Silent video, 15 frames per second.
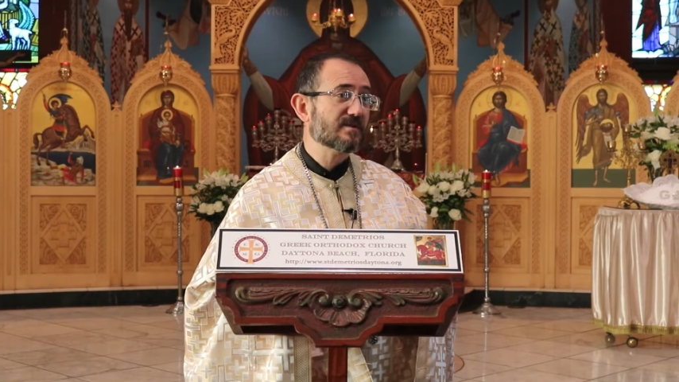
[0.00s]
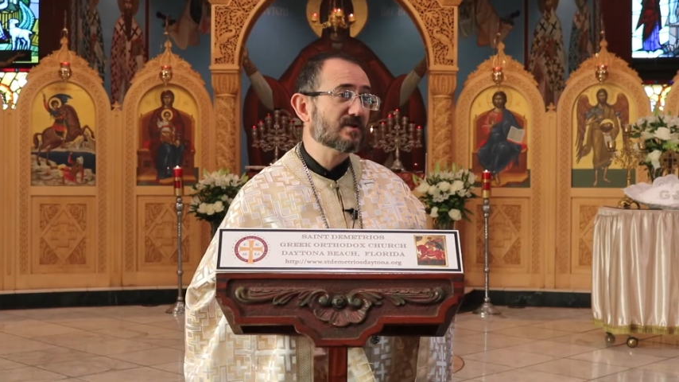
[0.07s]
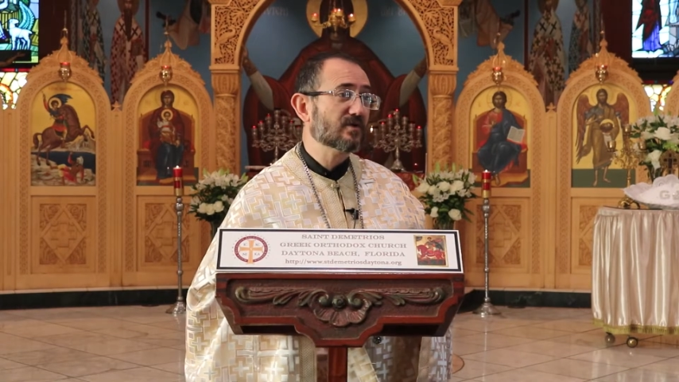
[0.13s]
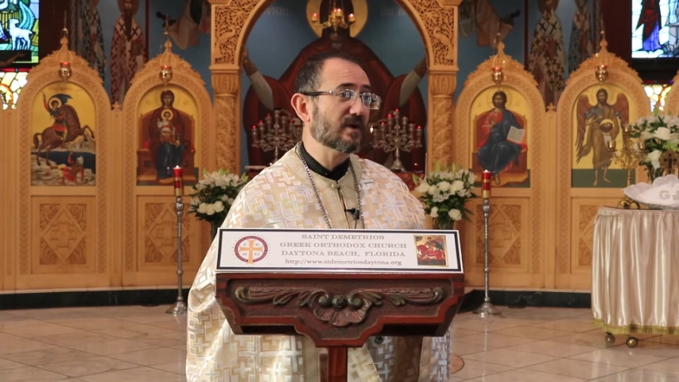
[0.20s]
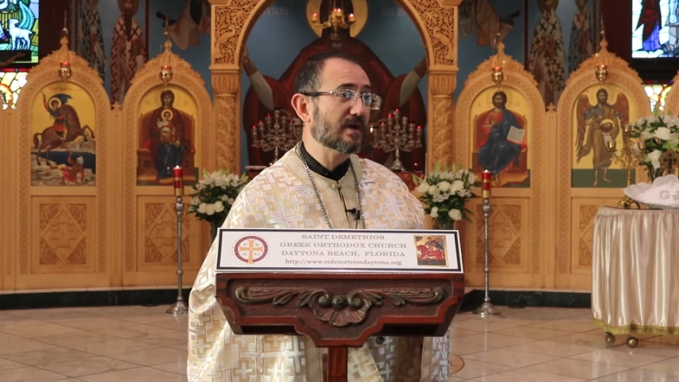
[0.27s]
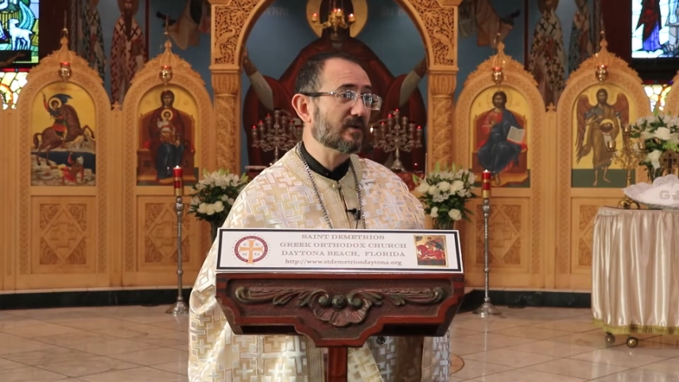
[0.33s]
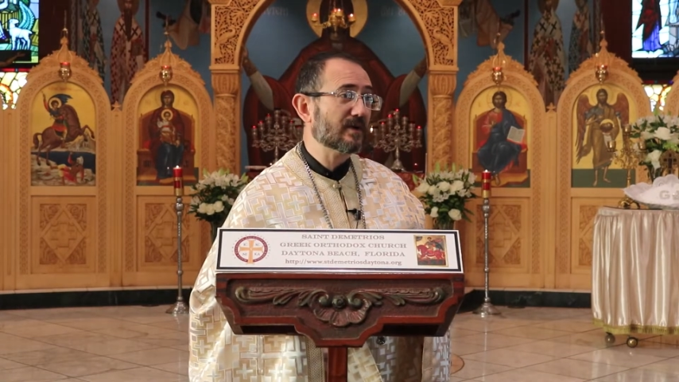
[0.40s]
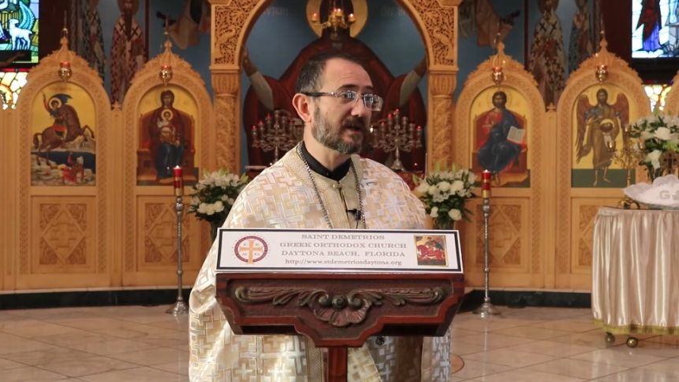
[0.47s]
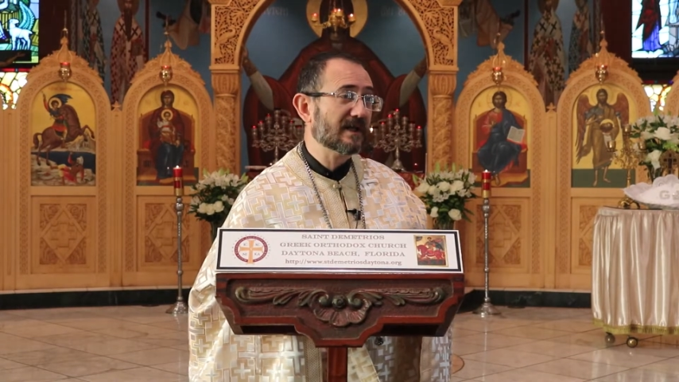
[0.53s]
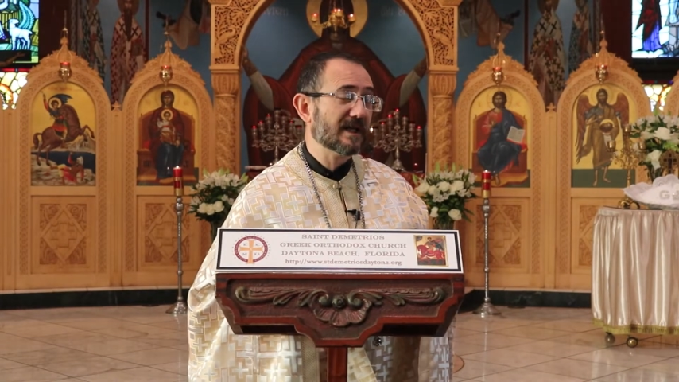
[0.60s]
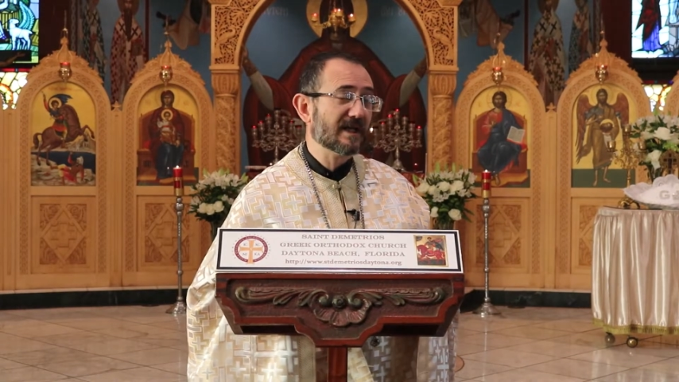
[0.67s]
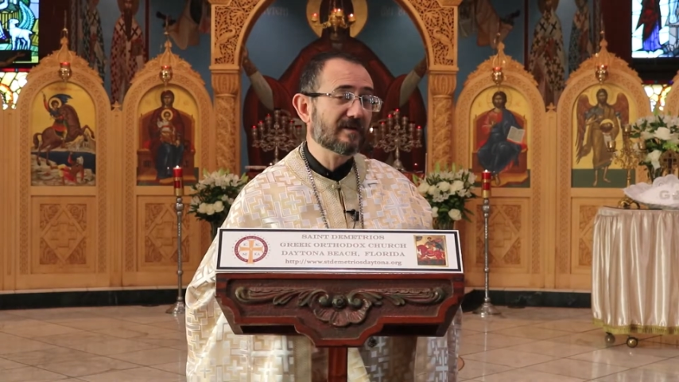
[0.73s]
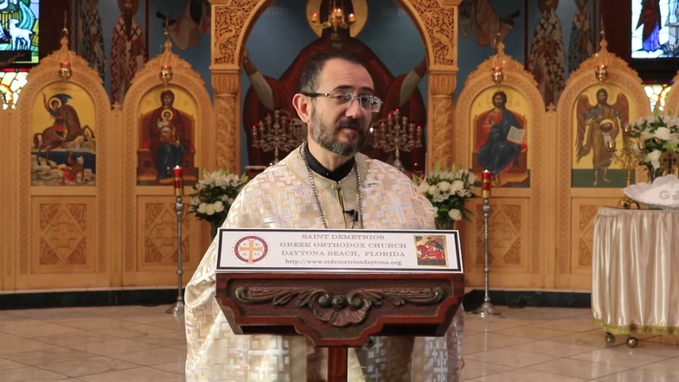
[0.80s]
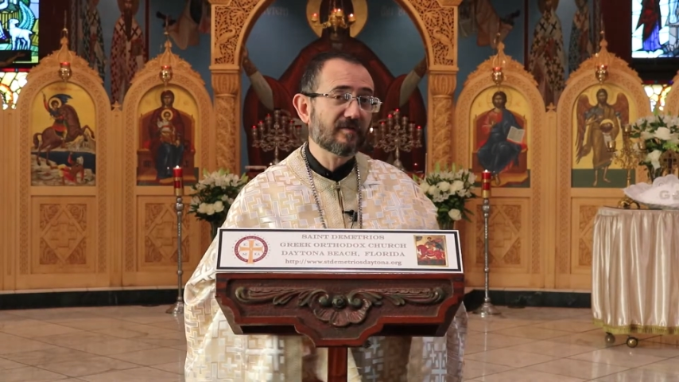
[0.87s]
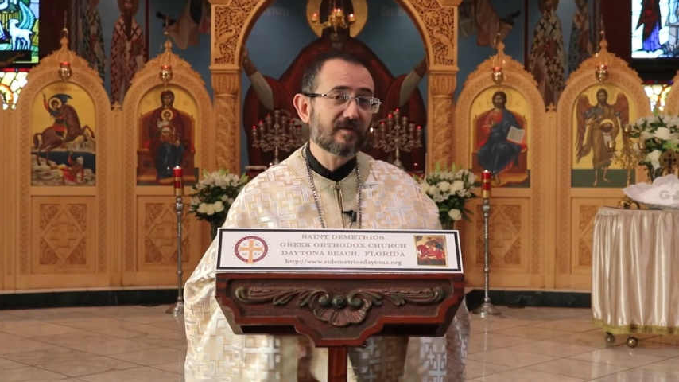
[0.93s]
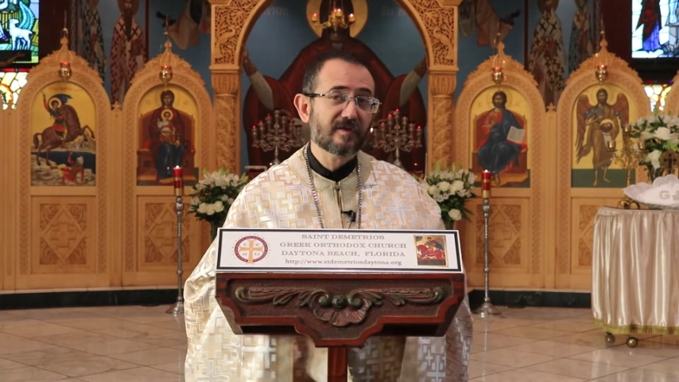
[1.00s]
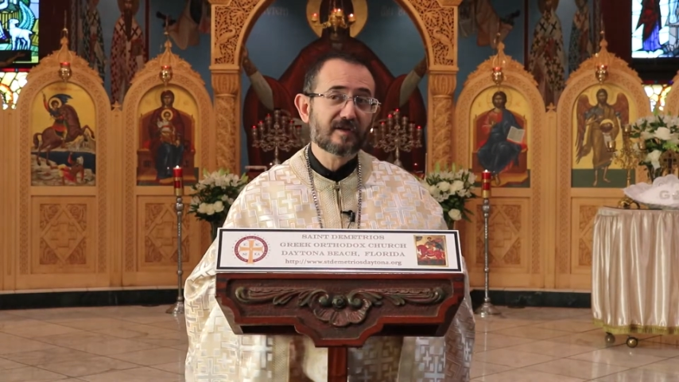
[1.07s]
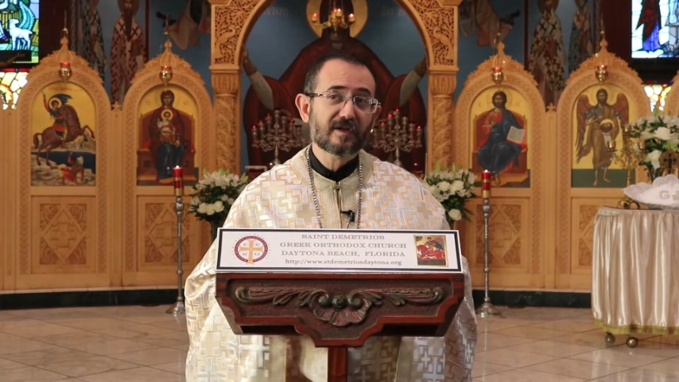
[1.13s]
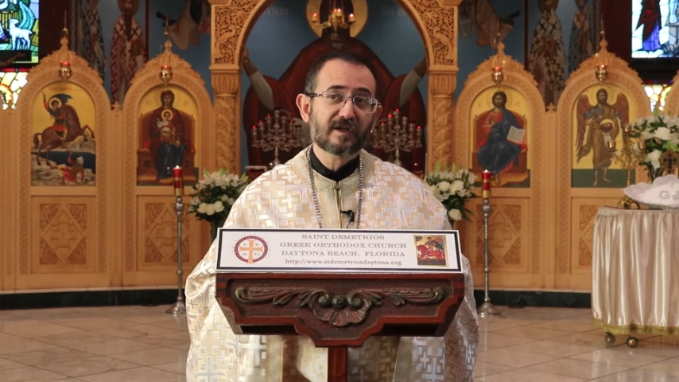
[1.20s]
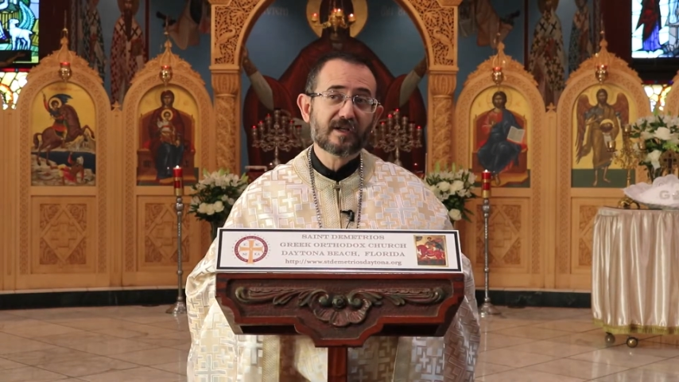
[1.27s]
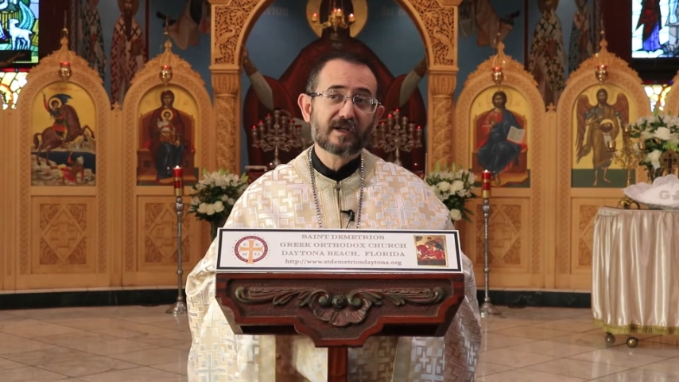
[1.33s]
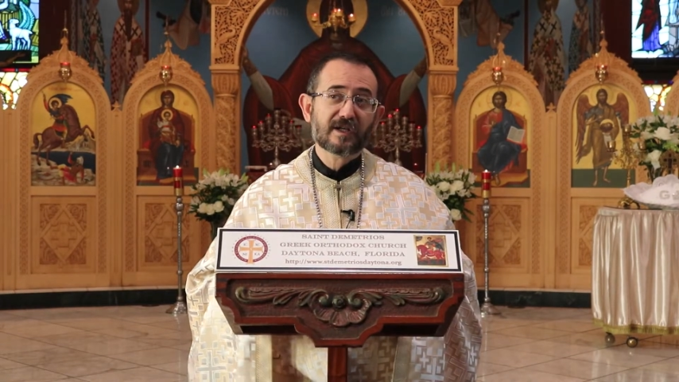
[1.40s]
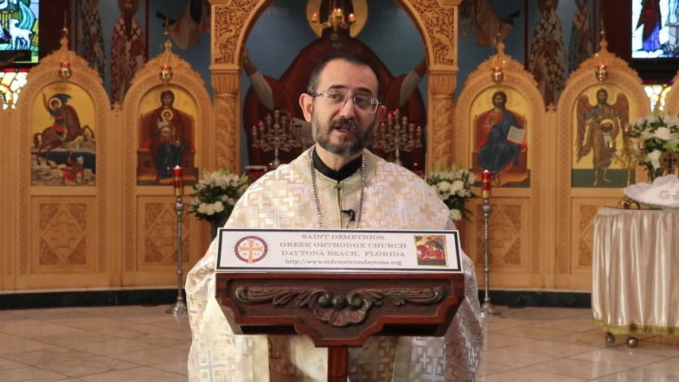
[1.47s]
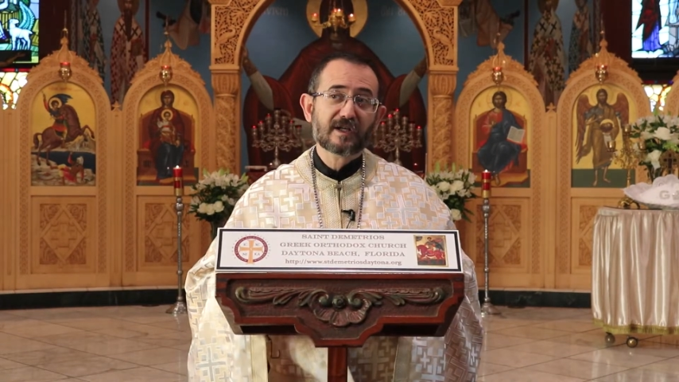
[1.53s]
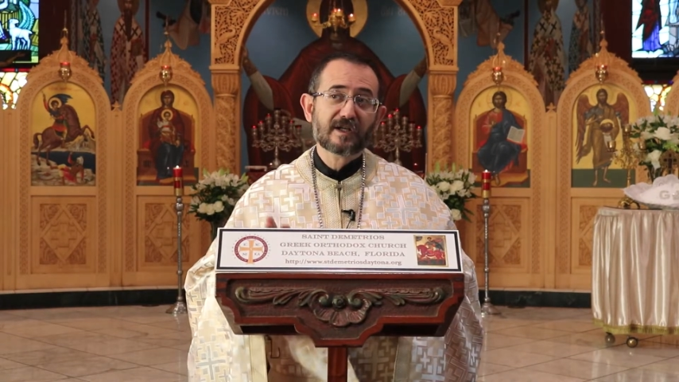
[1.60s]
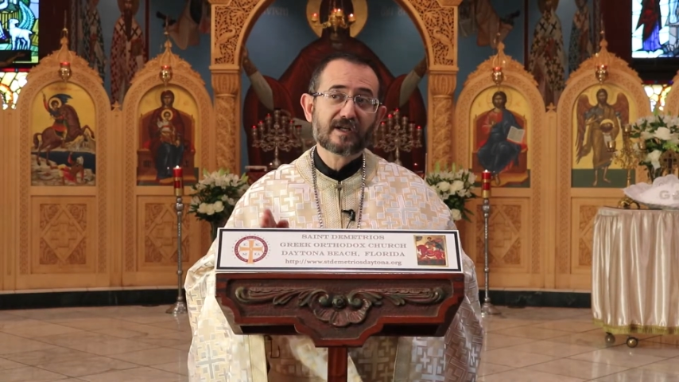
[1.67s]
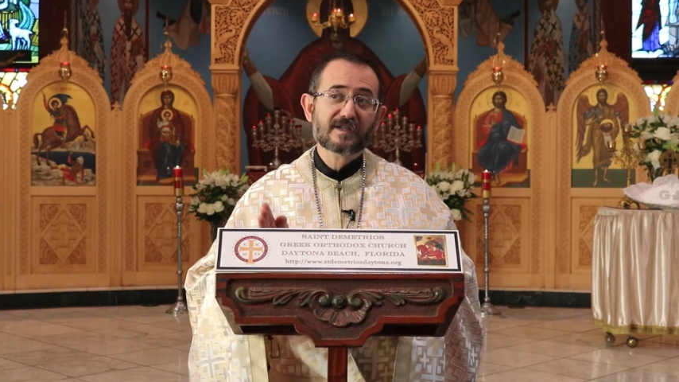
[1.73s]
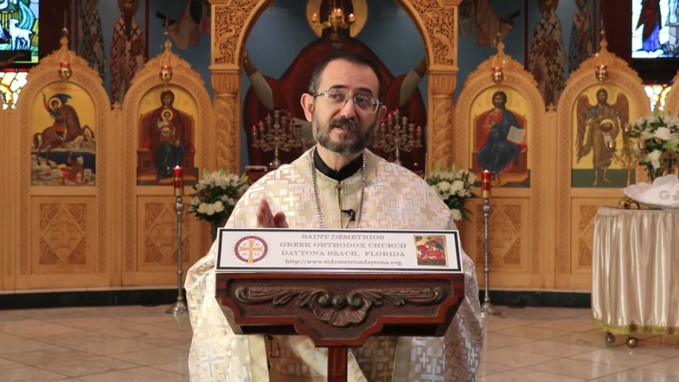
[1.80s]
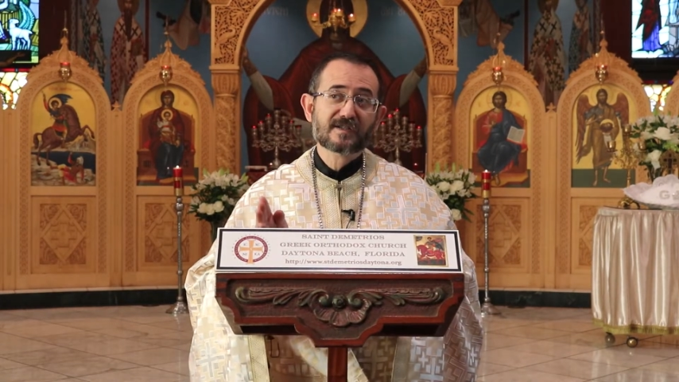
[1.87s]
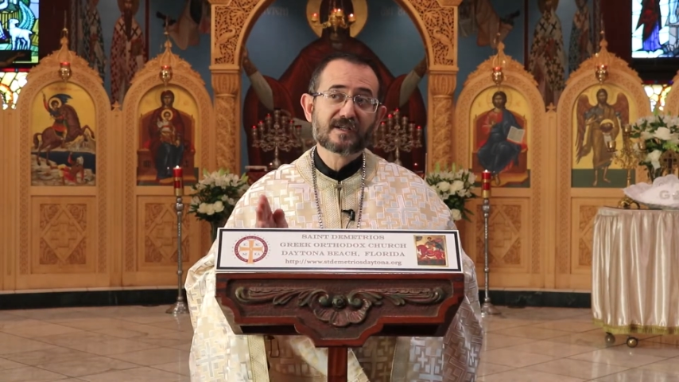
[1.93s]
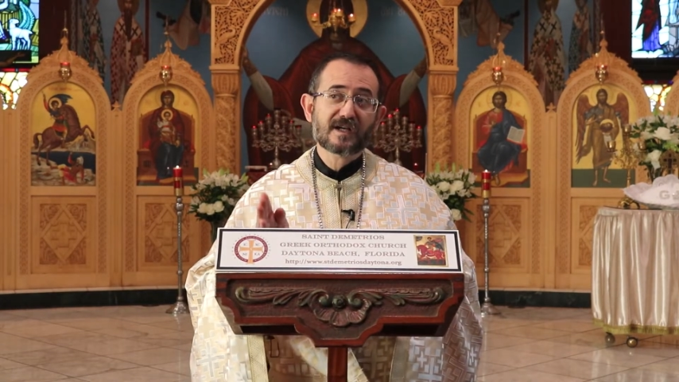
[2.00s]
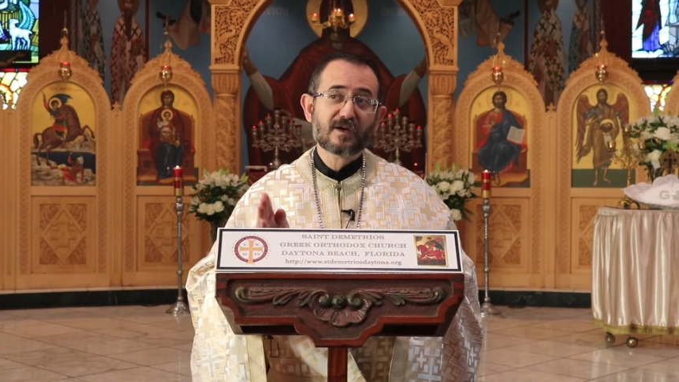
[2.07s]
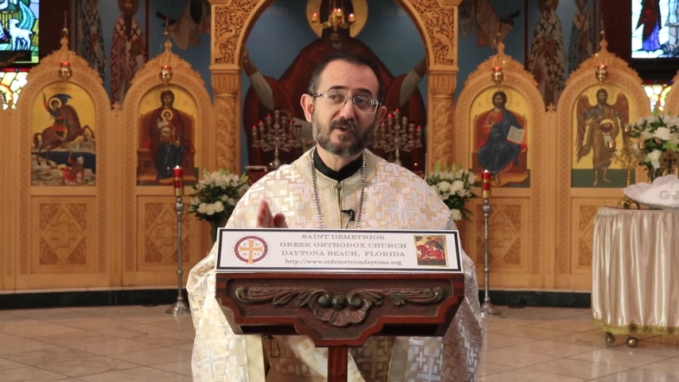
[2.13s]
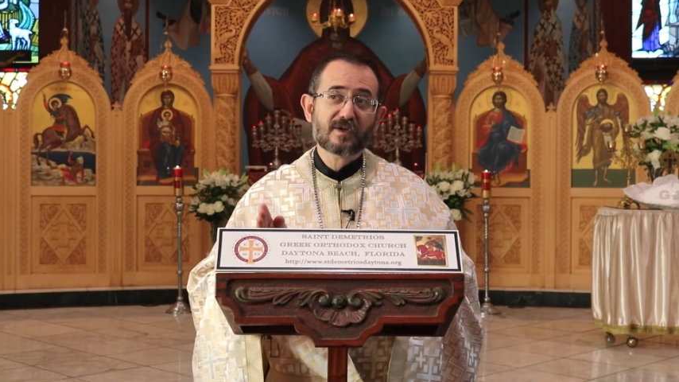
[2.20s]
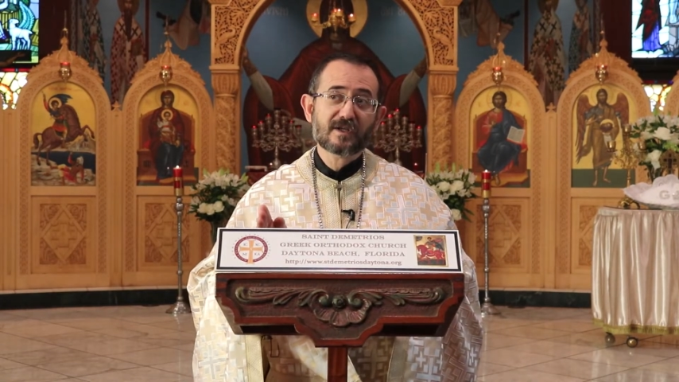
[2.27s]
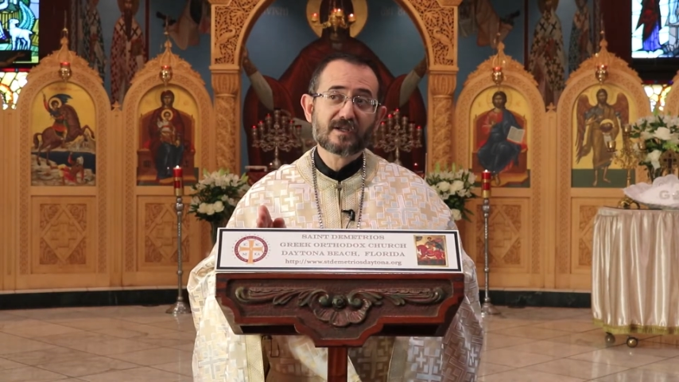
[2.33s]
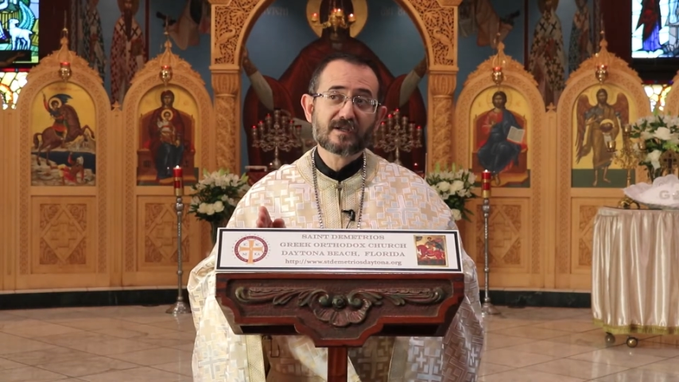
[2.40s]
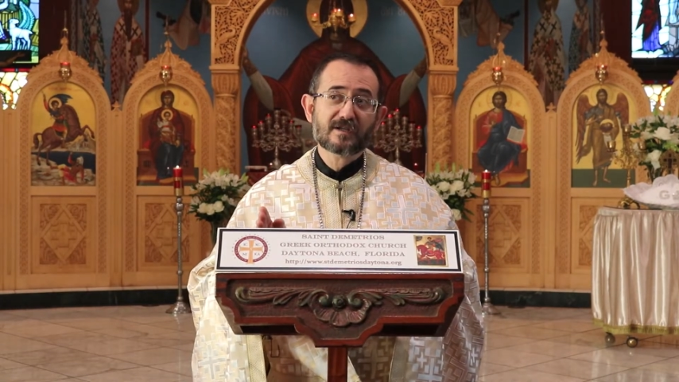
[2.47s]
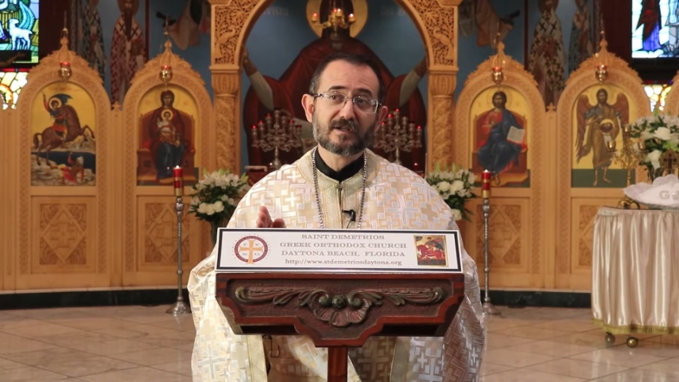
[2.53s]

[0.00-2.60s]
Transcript: into our life, He's going